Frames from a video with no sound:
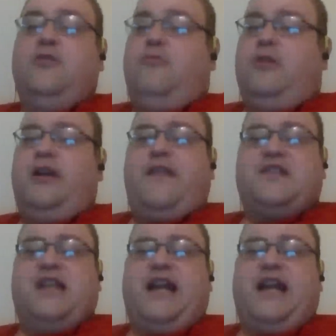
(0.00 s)
We're into the
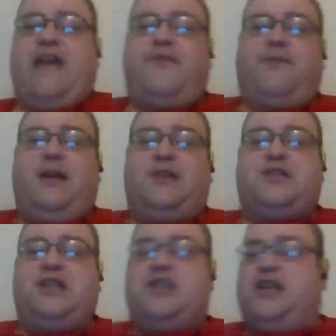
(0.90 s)
second half of the regular
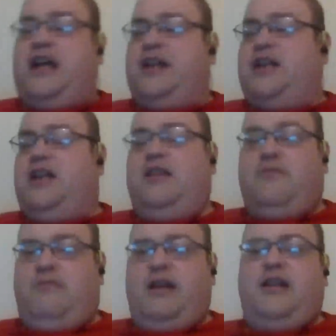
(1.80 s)
season in college, and
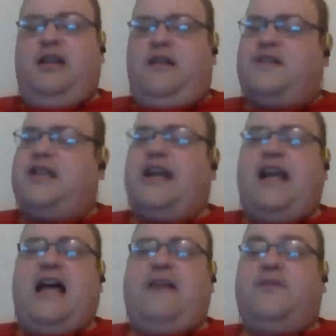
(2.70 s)
into the second
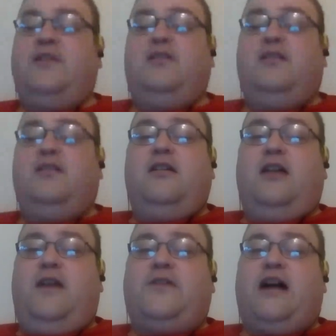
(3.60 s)
half
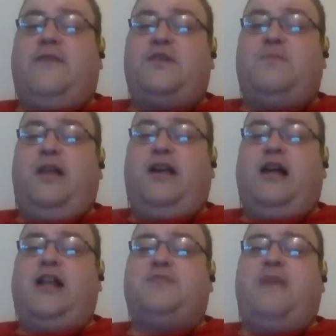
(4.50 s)
of conference play in
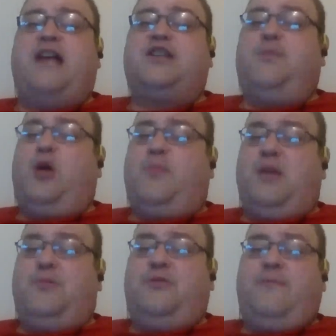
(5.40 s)
college basketball,
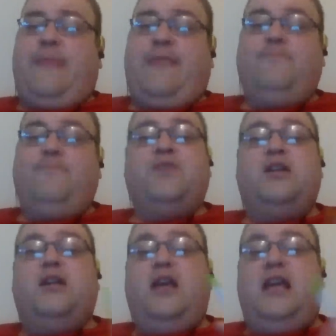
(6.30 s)
people.
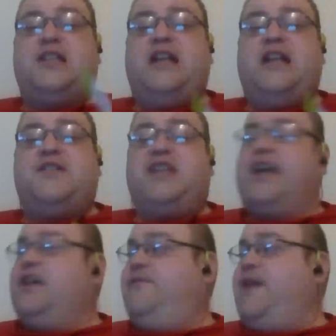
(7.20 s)
It's now the
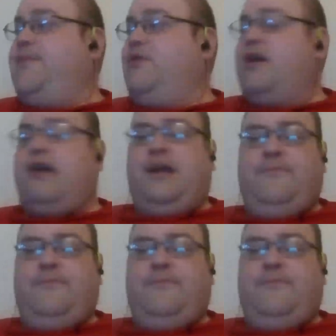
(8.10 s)
2nd of February.